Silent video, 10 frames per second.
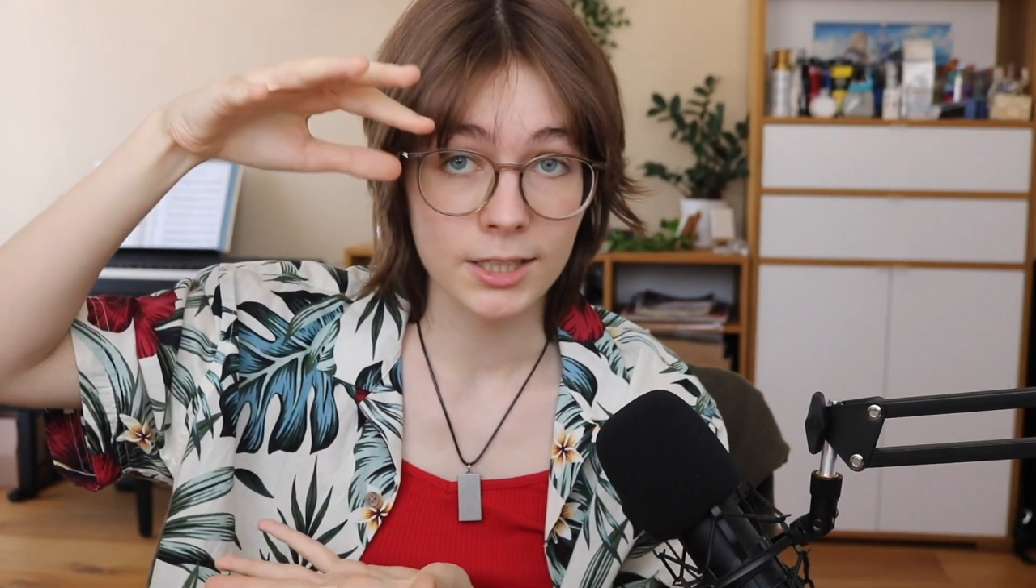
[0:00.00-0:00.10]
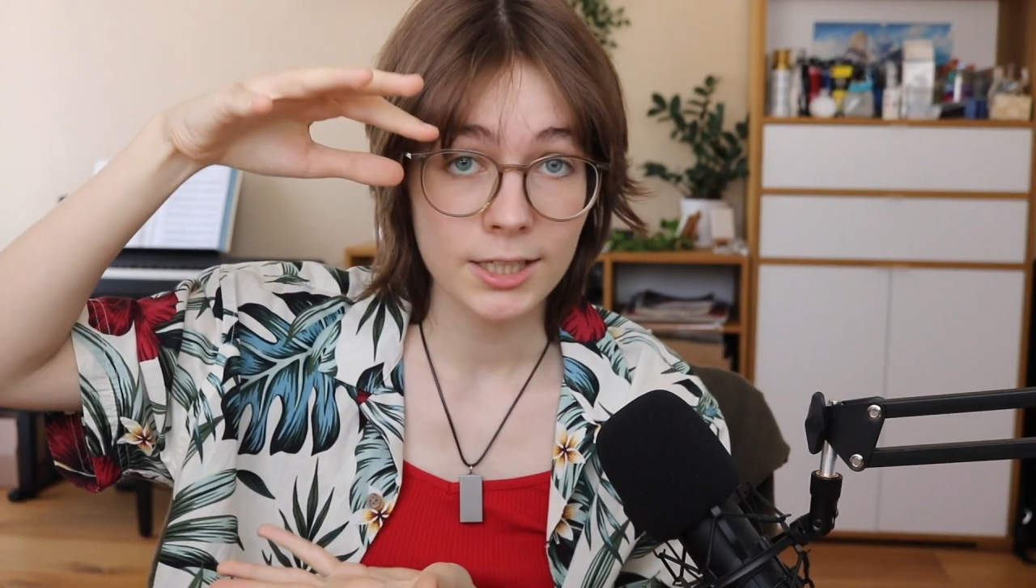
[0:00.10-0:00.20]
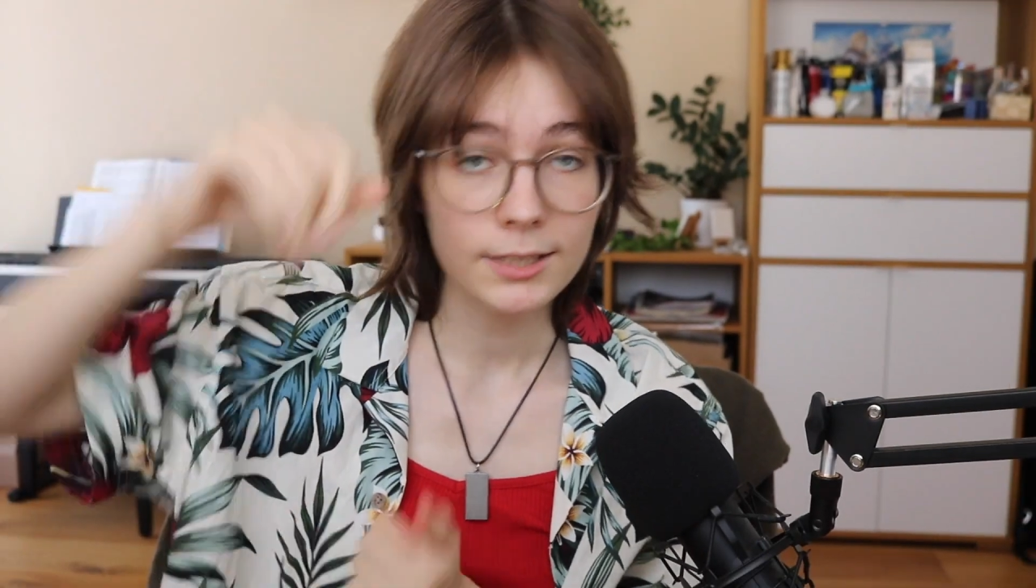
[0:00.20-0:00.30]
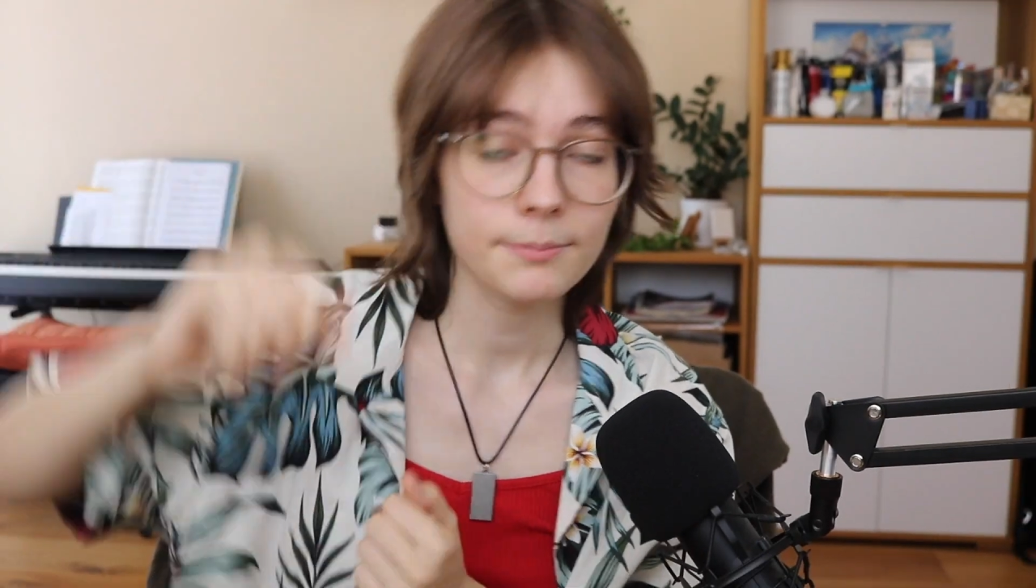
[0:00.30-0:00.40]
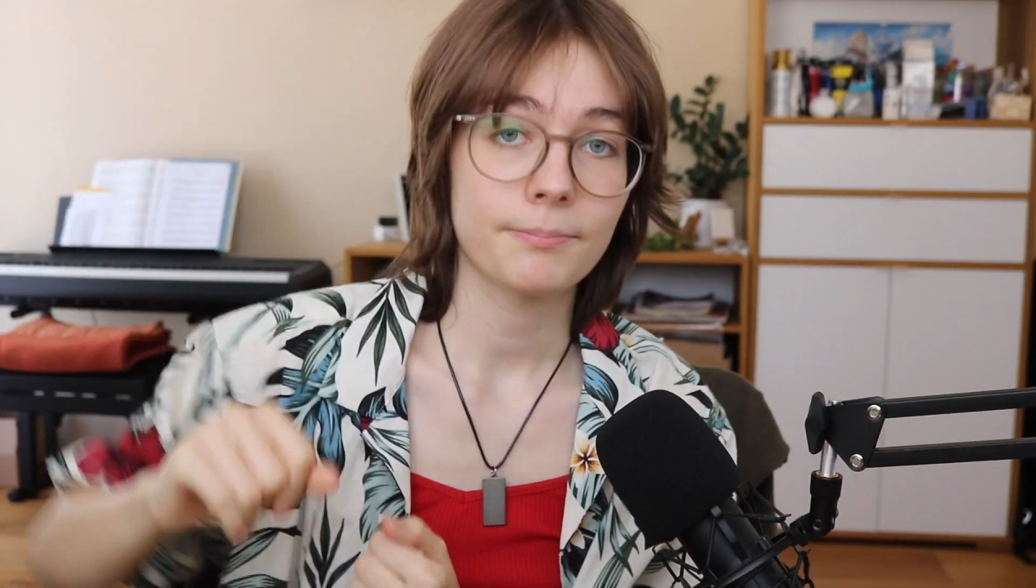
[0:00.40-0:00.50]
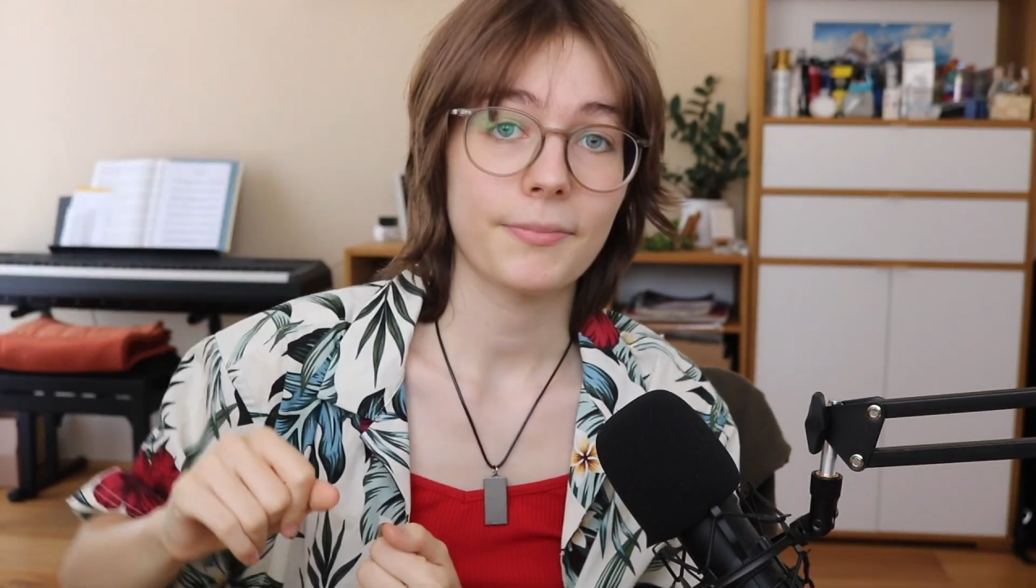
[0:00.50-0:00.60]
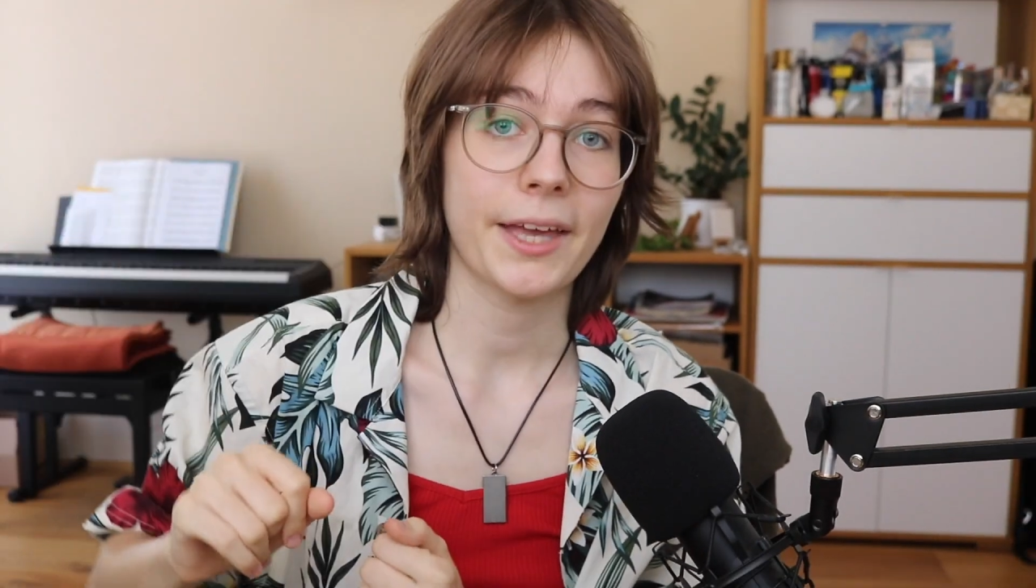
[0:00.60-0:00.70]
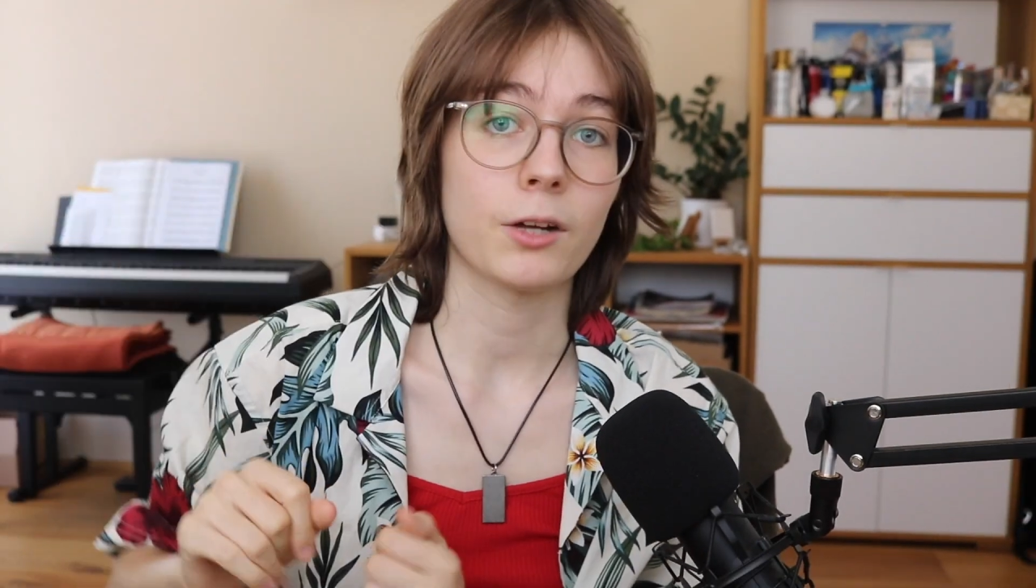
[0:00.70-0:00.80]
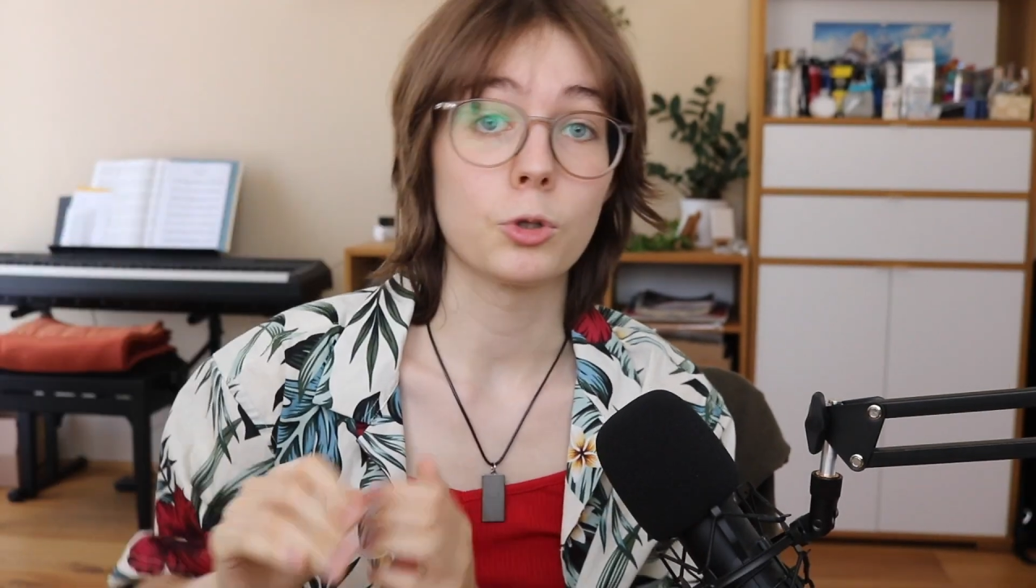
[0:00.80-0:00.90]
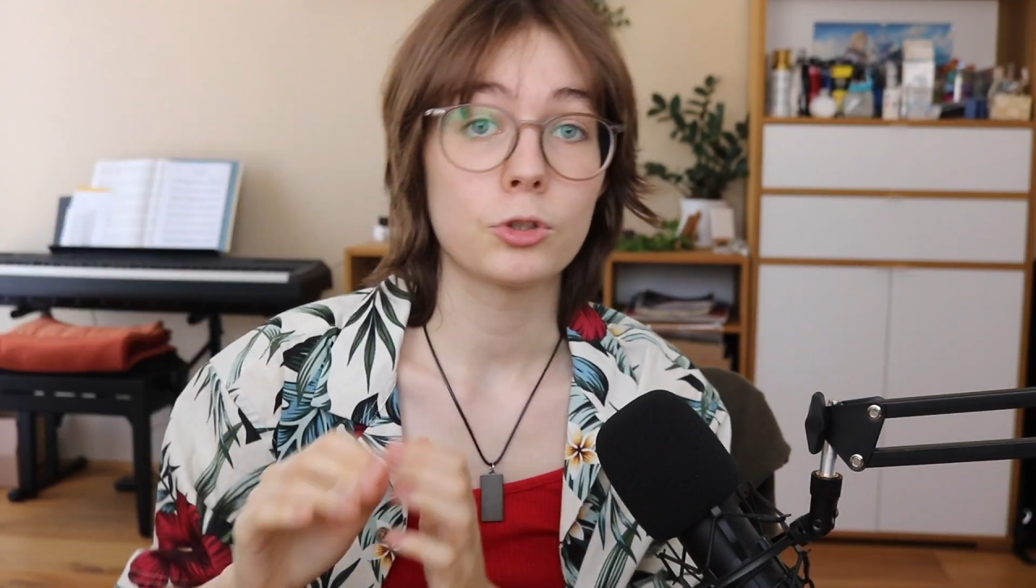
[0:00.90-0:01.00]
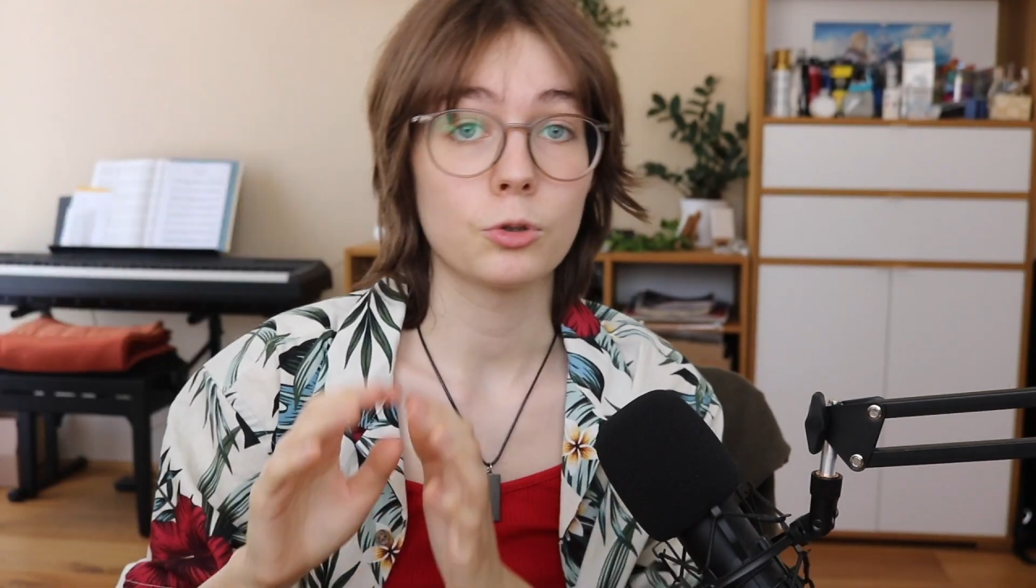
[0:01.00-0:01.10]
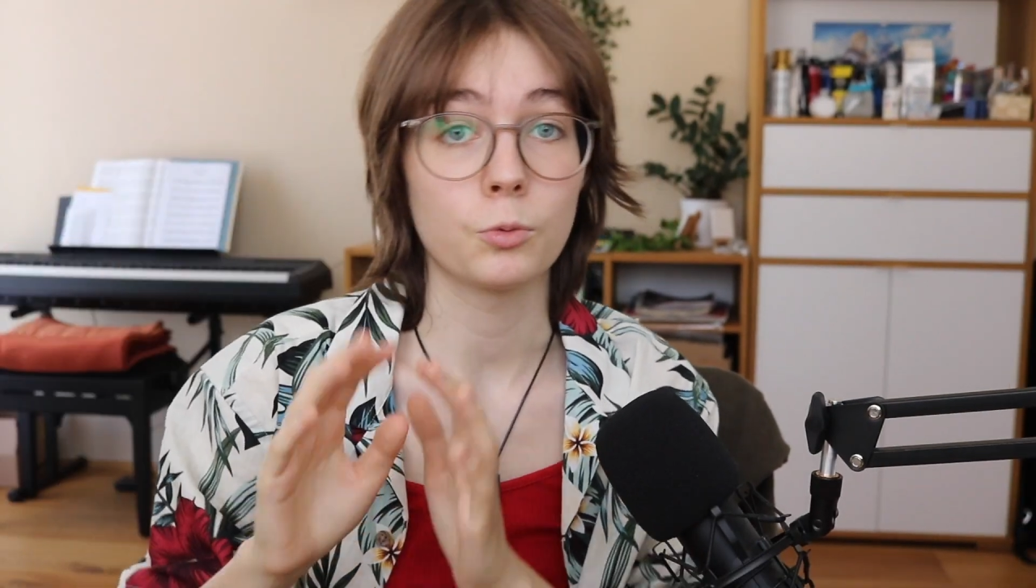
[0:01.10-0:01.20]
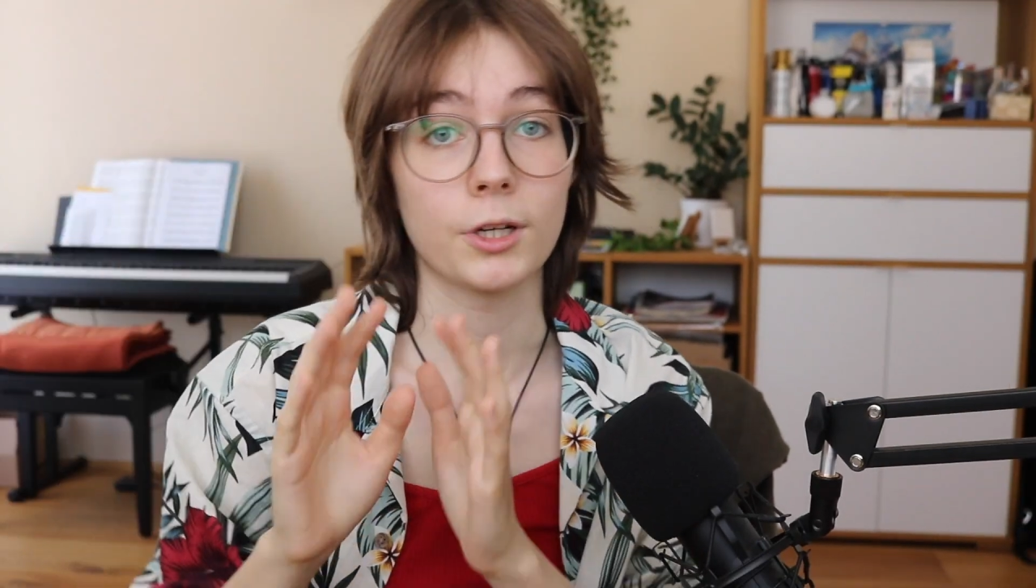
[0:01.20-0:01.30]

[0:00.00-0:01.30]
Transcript: it, I also